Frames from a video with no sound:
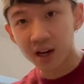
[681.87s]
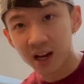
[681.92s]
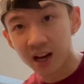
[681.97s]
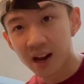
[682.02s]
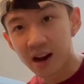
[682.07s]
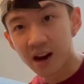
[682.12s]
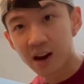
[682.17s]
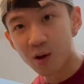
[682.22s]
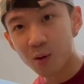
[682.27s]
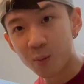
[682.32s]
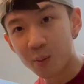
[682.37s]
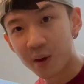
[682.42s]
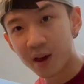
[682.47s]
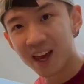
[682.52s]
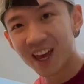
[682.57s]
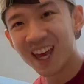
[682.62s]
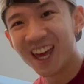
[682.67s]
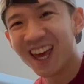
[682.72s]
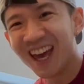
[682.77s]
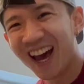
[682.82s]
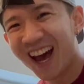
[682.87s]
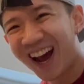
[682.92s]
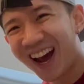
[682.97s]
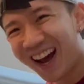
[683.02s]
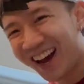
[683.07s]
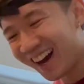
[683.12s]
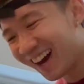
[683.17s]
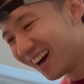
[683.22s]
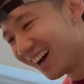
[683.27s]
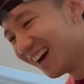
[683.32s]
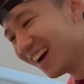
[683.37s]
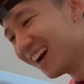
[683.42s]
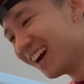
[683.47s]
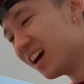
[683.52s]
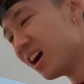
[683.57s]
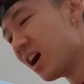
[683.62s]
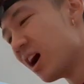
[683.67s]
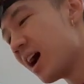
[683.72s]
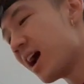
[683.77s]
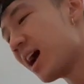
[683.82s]
it a little bit.
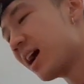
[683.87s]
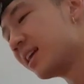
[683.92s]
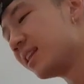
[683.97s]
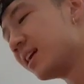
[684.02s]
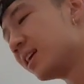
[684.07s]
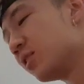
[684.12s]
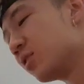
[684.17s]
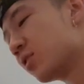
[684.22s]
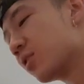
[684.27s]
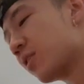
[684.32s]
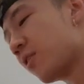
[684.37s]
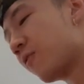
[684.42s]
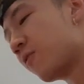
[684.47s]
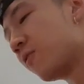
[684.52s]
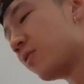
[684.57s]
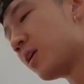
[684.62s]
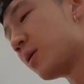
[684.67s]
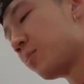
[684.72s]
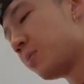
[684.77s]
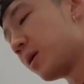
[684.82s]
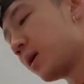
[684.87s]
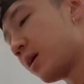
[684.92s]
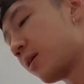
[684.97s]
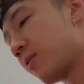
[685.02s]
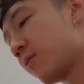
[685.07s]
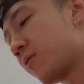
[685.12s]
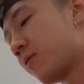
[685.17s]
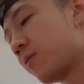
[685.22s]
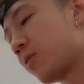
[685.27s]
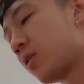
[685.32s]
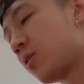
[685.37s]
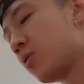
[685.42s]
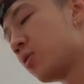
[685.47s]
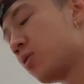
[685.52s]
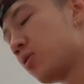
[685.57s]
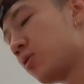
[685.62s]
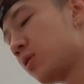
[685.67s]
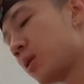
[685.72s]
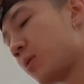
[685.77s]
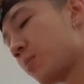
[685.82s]
And then you're gonna flip it.
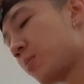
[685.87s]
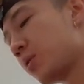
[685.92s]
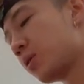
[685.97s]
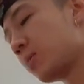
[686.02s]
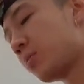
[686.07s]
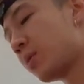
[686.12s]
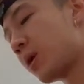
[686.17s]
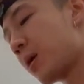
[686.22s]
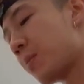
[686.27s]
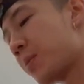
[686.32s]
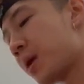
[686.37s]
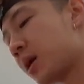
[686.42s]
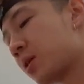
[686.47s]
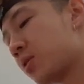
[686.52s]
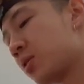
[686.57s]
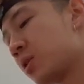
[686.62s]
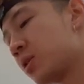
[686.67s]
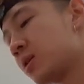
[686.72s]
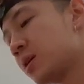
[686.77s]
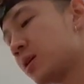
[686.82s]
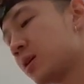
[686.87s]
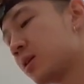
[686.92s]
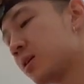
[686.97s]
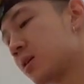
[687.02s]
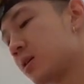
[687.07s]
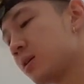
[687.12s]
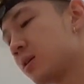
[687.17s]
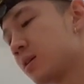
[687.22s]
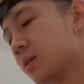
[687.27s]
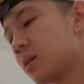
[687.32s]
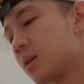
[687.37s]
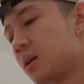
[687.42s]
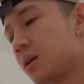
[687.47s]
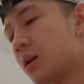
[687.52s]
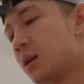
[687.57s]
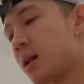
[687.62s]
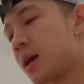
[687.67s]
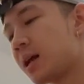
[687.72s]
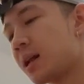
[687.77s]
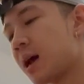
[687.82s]
Oh, let me put the butt back on.
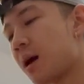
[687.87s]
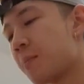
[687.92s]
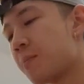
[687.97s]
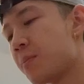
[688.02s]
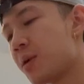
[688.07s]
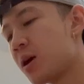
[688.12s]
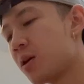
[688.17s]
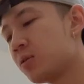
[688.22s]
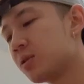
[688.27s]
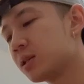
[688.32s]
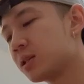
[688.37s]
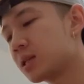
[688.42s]
Let that melt.